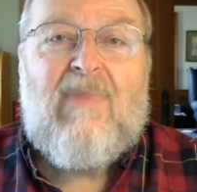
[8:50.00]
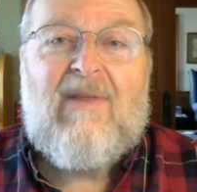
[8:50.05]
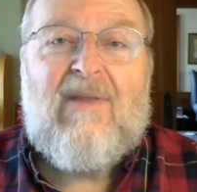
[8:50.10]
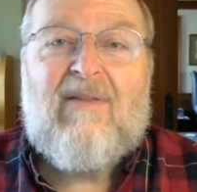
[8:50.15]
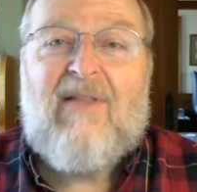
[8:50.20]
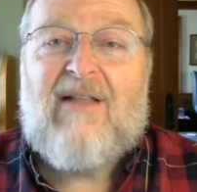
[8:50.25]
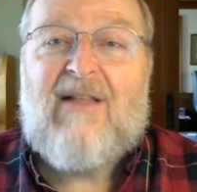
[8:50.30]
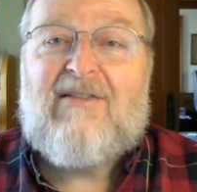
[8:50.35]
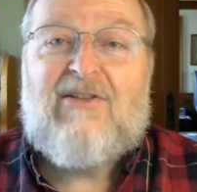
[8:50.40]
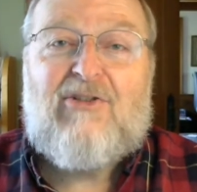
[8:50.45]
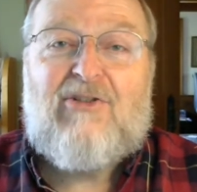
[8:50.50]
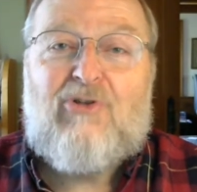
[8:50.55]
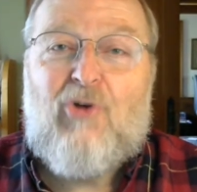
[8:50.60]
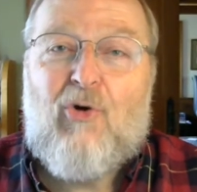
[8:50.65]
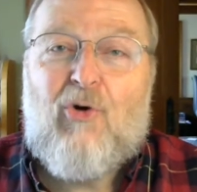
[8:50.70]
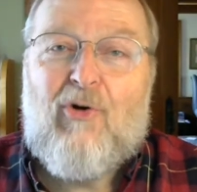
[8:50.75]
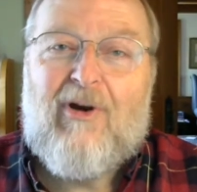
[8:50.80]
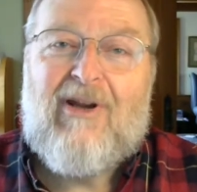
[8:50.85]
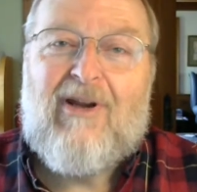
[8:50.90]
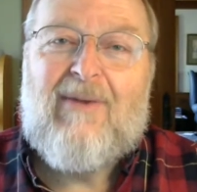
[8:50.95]
That's the
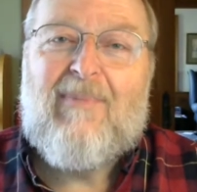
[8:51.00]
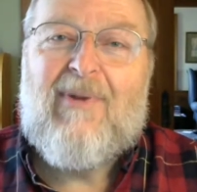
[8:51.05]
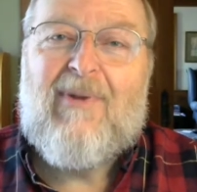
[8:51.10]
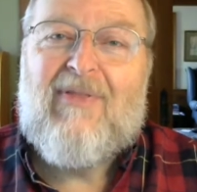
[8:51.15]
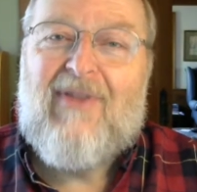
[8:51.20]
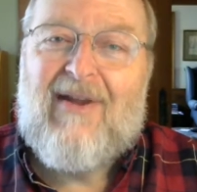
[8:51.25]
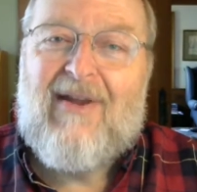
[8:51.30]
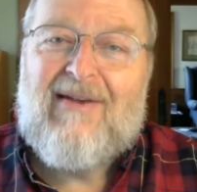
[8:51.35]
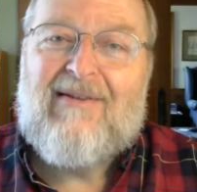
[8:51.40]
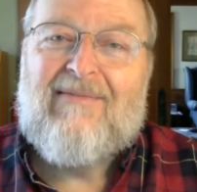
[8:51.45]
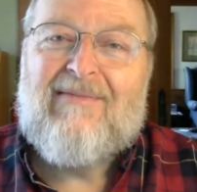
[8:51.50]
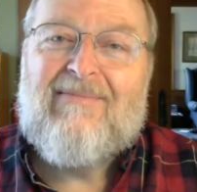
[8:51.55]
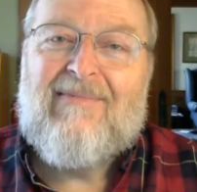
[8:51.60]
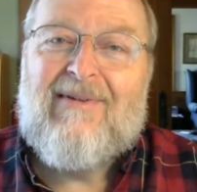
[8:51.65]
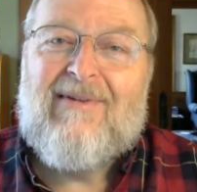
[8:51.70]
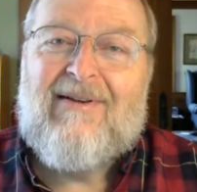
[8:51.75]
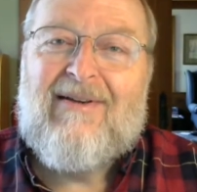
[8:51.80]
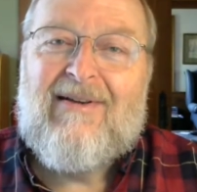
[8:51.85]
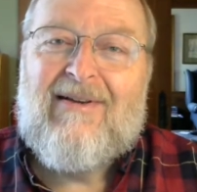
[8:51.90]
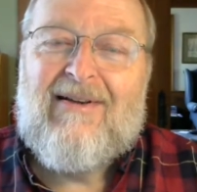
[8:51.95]
story. But then
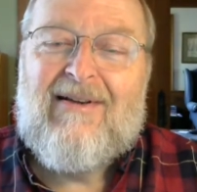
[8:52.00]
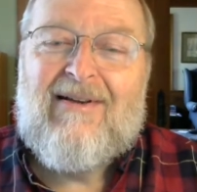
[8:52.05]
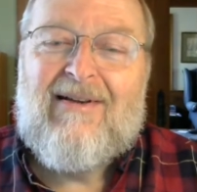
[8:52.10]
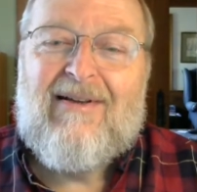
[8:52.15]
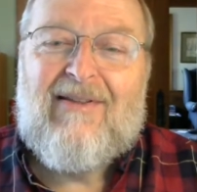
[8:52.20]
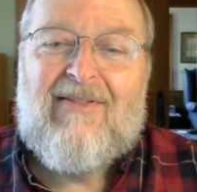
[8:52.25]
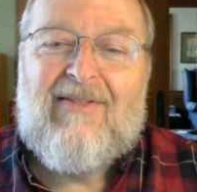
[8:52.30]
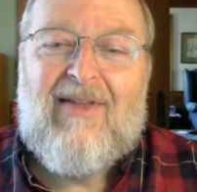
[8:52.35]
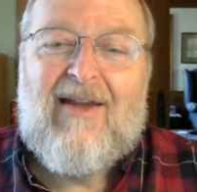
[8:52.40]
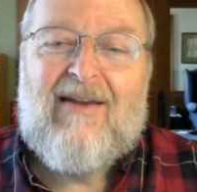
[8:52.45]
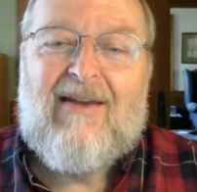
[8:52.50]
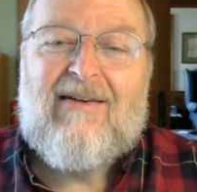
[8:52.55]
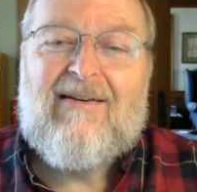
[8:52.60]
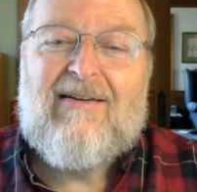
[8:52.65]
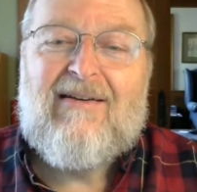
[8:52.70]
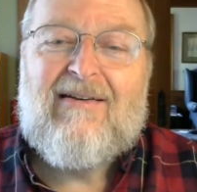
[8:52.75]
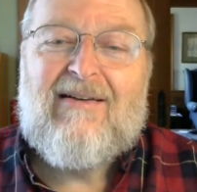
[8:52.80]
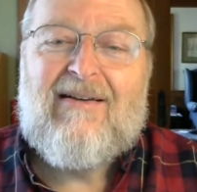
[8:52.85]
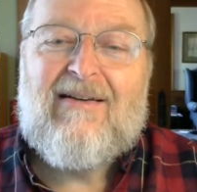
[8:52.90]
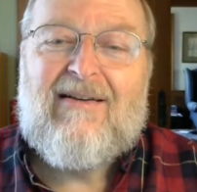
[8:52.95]
then
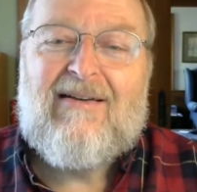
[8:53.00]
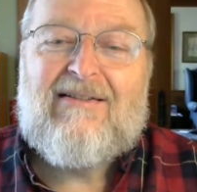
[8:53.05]
uh,